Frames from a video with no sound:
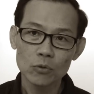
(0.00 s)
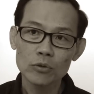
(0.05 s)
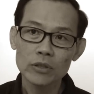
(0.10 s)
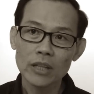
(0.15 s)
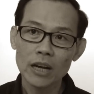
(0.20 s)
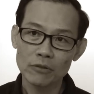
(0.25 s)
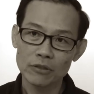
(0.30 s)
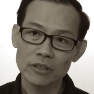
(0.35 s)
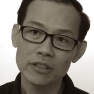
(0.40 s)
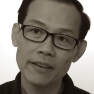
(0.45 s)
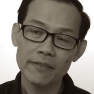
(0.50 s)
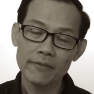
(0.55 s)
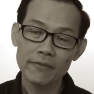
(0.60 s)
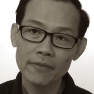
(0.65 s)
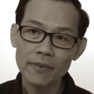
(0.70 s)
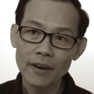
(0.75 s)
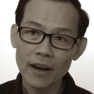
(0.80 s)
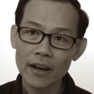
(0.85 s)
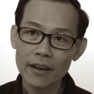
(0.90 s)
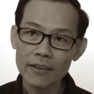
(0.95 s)

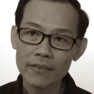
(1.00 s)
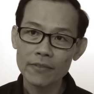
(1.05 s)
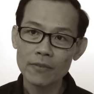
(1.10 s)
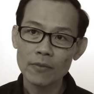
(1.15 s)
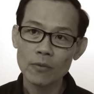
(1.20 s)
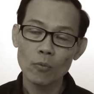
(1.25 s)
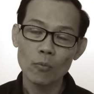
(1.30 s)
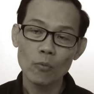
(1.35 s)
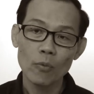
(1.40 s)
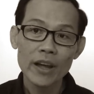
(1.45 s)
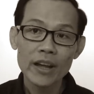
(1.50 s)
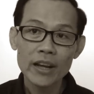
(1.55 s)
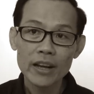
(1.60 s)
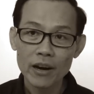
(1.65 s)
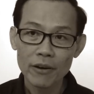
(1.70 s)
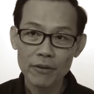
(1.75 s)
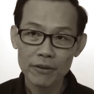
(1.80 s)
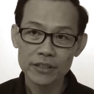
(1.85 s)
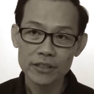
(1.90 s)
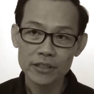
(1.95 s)
2005 when
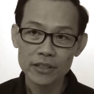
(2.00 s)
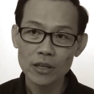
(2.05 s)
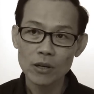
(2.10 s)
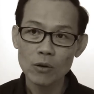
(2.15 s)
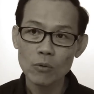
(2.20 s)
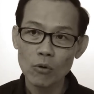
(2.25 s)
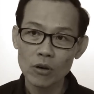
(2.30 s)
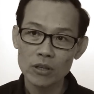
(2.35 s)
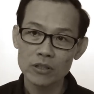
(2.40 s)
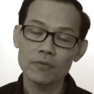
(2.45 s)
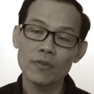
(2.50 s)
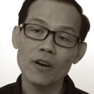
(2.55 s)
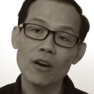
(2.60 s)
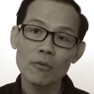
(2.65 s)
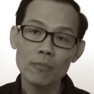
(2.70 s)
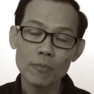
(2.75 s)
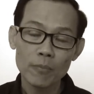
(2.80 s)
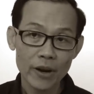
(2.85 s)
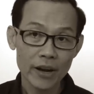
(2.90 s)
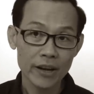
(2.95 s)
Carissa was
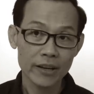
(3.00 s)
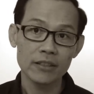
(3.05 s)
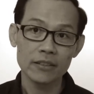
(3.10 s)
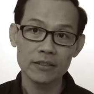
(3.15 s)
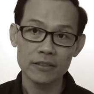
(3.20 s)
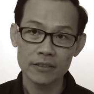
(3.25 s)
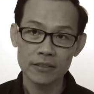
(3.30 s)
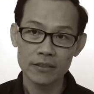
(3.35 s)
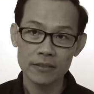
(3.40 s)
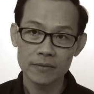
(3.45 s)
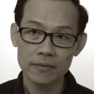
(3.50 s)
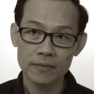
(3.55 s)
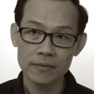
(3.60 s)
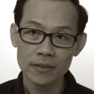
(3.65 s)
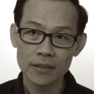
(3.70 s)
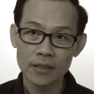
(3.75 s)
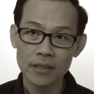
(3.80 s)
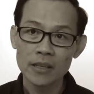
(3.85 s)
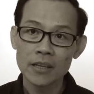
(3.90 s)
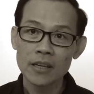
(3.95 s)
found pregnant.
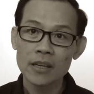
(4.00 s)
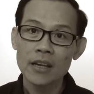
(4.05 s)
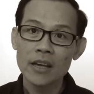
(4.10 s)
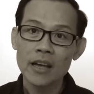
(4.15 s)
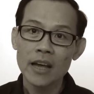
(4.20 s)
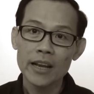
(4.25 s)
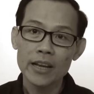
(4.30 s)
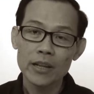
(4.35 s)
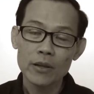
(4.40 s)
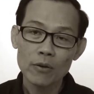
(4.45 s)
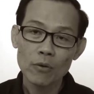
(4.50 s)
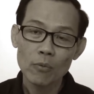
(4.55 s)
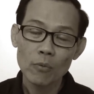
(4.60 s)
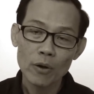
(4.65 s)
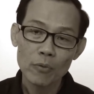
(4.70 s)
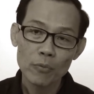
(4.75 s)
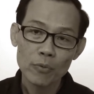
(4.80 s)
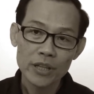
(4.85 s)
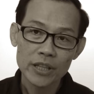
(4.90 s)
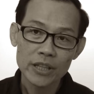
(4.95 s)
And
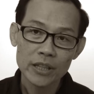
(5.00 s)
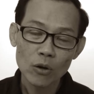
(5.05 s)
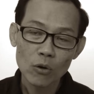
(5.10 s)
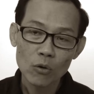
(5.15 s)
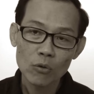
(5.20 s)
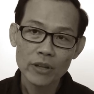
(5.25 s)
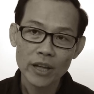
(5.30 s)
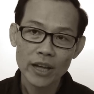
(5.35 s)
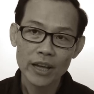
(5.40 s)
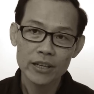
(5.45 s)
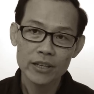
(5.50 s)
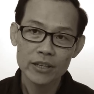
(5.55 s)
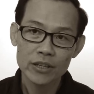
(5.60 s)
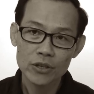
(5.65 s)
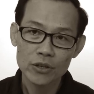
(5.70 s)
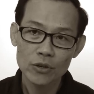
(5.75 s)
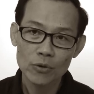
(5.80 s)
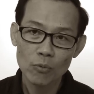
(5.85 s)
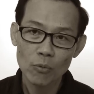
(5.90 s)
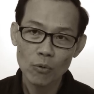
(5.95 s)
when we know that
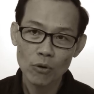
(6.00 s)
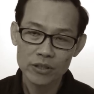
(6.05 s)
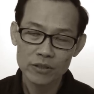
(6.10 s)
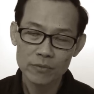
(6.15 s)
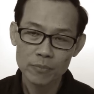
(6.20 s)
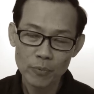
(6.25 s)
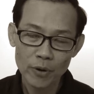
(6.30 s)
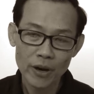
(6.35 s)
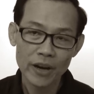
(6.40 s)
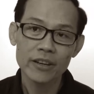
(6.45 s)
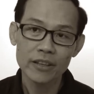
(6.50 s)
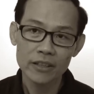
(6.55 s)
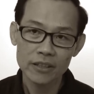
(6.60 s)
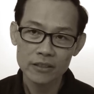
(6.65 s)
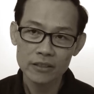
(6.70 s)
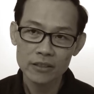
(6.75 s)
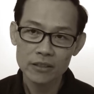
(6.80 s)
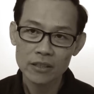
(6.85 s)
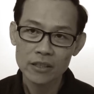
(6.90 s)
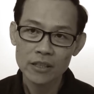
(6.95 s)
she was
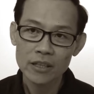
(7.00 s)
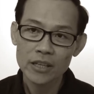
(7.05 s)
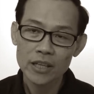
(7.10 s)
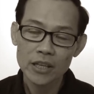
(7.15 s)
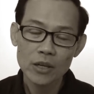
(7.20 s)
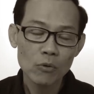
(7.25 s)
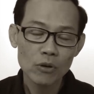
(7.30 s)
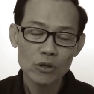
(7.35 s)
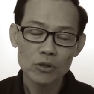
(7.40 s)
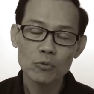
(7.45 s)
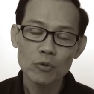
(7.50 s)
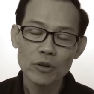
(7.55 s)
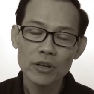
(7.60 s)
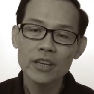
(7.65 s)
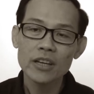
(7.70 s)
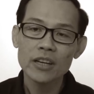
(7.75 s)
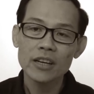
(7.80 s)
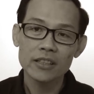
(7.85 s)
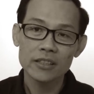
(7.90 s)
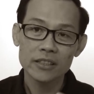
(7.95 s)
pregnant, it was
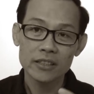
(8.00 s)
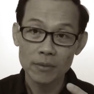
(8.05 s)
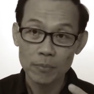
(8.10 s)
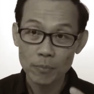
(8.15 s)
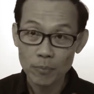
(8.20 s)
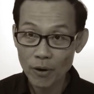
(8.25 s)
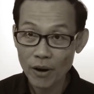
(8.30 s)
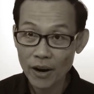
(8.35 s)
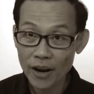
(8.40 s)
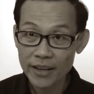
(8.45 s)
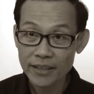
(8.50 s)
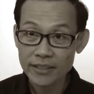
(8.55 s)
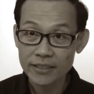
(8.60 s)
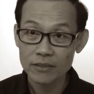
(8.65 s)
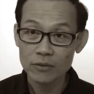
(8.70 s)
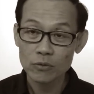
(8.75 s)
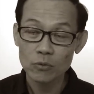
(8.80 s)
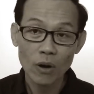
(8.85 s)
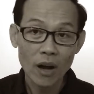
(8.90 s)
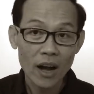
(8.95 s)
really a surprise
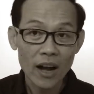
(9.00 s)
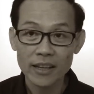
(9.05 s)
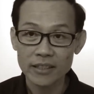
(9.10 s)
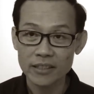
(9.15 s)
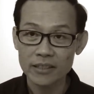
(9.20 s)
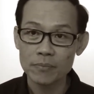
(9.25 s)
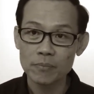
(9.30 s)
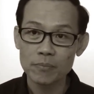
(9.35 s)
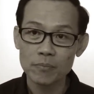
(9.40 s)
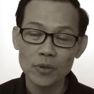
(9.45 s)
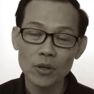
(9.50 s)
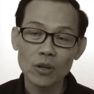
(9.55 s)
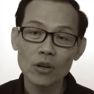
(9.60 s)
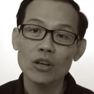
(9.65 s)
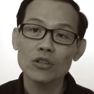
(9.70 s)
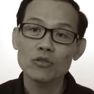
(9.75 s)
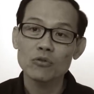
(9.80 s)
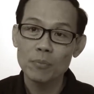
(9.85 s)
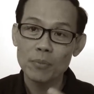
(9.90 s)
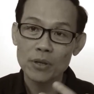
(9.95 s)
to us
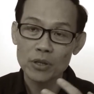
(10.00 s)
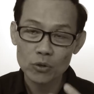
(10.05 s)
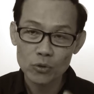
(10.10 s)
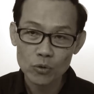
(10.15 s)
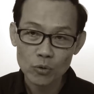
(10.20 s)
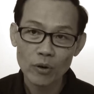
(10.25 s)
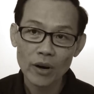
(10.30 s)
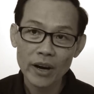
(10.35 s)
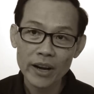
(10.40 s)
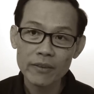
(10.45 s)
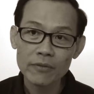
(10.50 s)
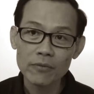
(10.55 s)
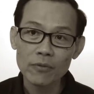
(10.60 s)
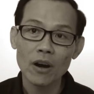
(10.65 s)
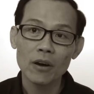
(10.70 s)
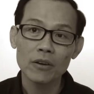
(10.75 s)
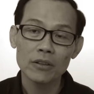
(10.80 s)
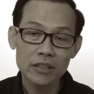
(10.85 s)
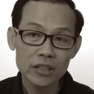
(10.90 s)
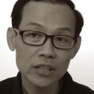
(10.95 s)
because we've been trying
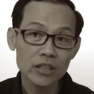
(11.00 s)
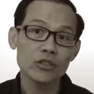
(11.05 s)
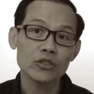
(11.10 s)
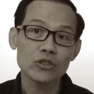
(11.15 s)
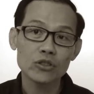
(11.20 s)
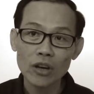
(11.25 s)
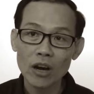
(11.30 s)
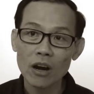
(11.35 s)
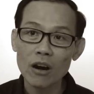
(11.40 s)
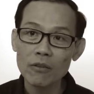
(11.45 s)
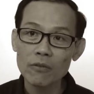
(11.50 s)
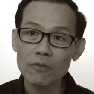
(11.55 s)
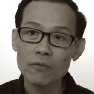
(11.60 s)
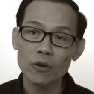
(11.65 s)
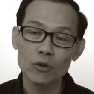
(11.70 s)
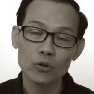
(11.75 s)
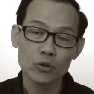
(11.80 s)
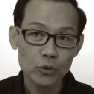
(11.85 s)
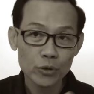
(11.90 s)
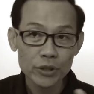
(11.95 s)
for a third child
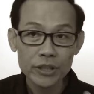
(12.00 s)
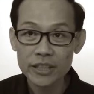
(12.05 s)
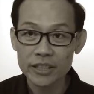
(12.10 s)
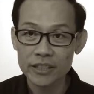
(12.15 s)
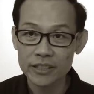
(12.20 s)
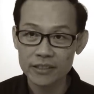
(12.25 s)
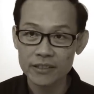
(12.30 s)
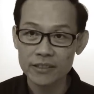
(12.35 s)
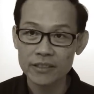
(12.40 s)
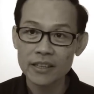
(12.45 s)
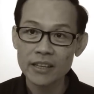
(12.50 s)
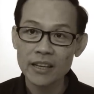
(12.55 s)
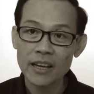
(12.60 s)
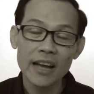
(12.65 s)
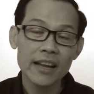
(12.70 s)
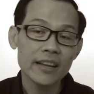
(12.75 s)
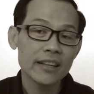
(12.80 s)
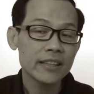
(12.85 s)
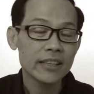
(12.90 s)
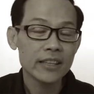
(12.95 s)
for 3 years
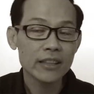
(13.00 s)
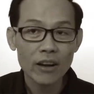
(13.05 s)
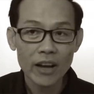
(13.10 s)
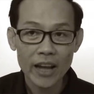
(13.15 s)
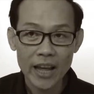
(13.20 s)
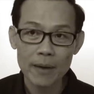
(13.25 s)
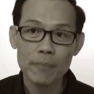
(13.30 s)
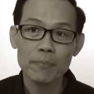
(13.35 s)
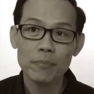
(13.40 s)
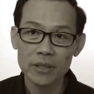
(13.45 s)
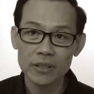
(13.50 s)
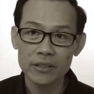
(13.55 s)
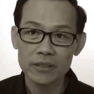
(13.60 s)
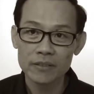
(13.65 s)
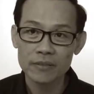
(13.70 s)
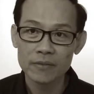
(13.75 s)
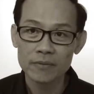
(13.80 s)
and it did not happen.